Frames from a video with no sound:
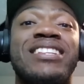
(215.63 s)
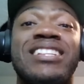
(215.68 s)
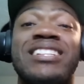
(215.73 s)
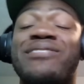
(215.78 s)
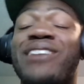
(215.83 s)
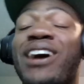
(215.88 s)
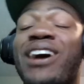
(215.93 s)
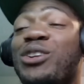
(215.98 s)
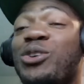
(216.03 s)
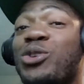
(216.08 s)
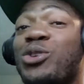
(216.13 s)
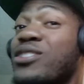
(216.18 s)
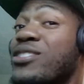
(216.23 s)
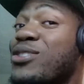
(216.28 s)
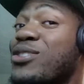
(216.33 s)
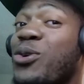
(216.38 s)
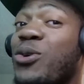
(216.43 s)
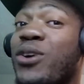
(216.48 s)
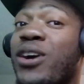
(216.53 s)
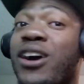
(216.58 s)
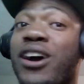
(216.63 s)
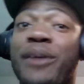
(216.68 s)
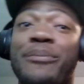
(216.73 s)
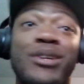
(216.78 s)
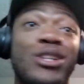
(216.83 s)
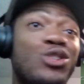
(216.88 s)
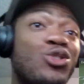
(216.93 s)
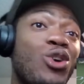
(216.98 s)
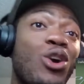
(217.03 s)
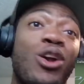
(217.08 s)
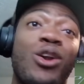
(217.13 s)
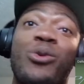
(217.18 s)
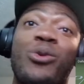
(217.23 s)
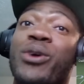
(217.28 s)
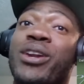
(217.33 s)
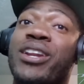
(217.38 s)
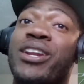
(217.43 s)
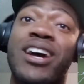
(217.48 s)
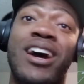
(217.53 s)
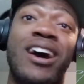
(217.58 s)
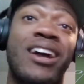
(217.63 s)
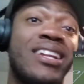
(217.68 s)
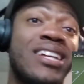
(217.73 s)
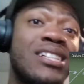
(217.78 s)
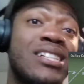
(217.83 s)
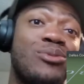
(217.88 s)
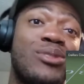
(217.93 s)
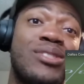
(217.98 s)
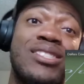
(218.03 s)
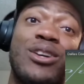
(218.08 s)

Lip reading: Because if I knew the score, I'd be trolling one of y'all niggas.